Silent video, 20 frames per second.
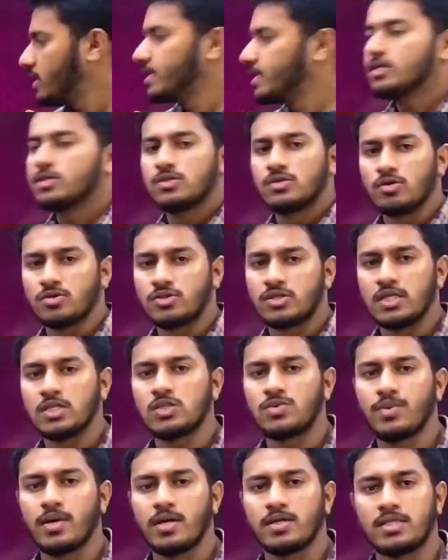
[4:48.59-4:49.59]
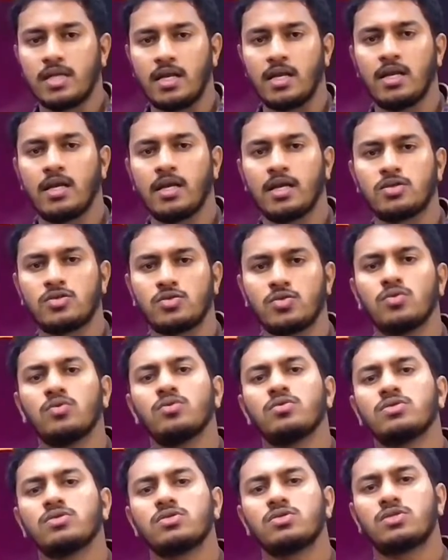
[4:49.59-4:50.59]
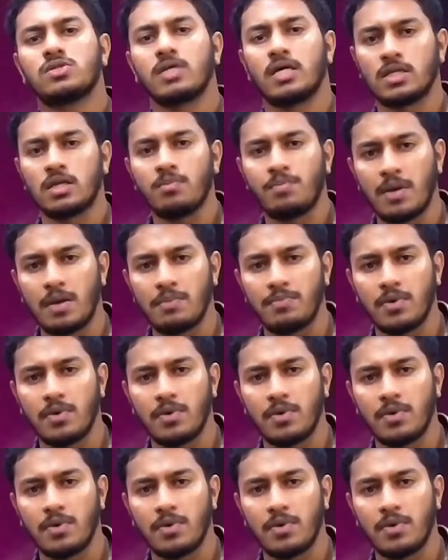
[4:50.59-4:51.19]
So since we are sending it to certain people,